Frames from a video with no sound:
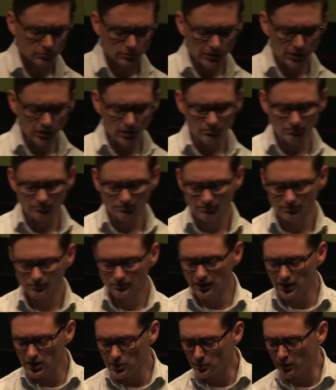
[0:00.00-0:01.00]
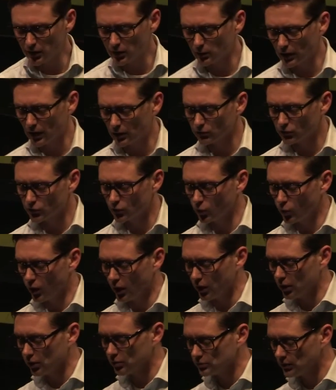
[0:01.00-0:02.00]
but it's been around for a
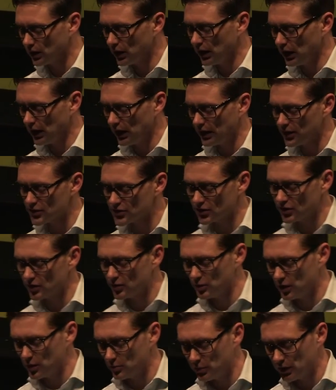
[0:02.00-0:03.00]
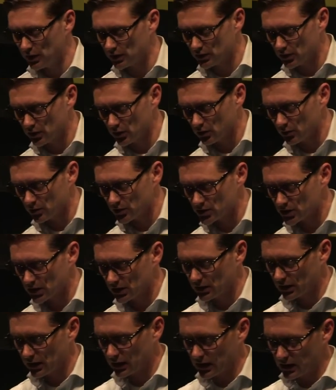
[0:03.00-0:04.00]
while, and it's going to be a big deal, and it's
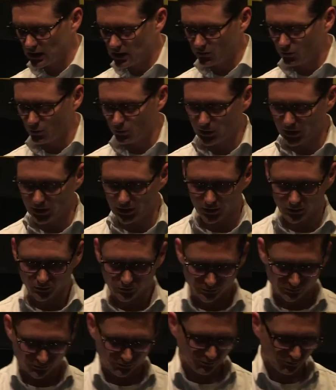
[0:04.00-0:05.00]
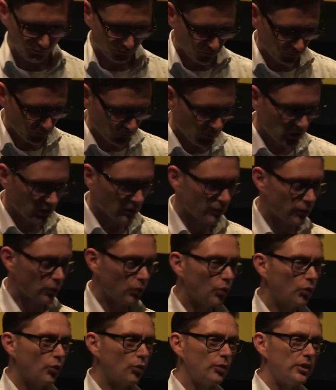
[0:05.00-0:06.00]
going to get even bigger for
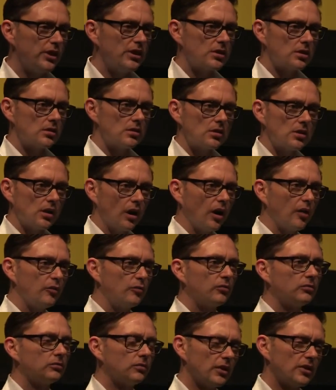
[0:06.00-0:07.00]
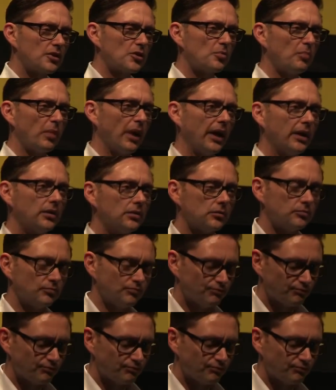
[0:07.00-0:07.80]
all the reasons that I've explained.